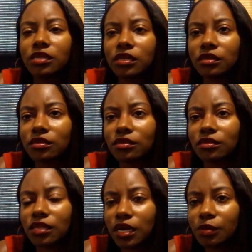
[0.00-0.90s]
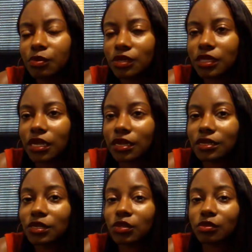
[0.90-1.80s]
the third book
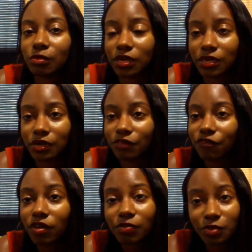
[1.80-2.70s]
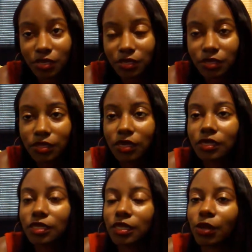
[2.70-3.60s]
that, these are my third and fourth books.
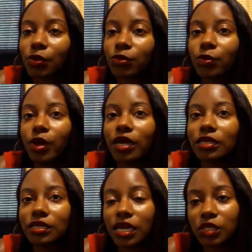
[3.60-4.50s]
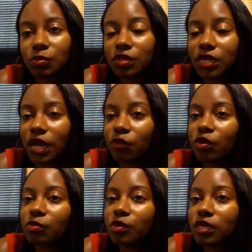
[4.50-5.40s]
So the next book that I
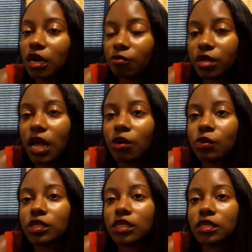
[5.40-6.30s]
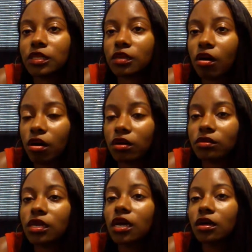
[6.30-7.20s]
will be coming out with is
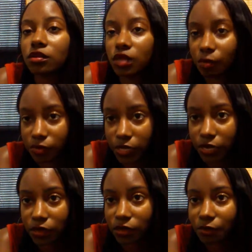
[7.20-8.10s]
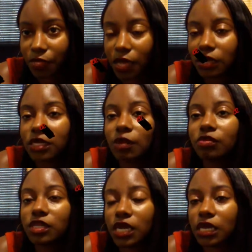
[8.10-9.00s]
called Double Take.
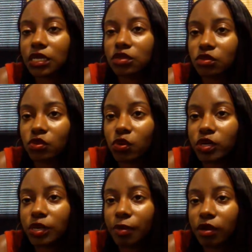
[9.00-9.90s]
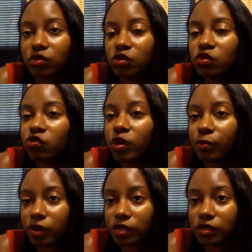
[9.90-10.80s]
Double Take is a story about two
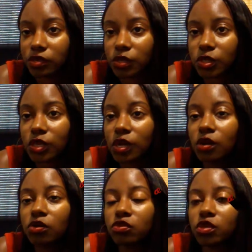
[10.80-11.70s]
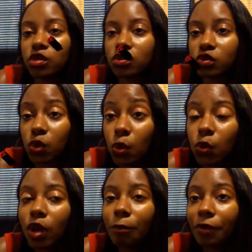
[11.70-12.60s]
twin brothers who took two
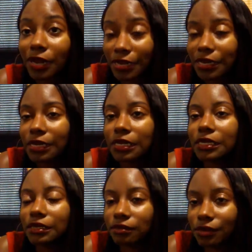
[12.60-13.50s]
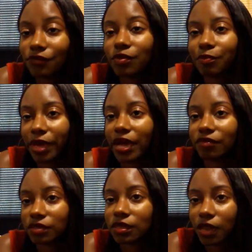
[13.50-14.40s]
completely different
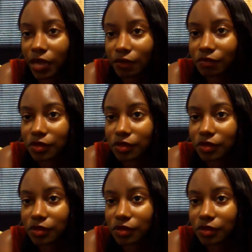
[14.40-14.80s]
paths in life.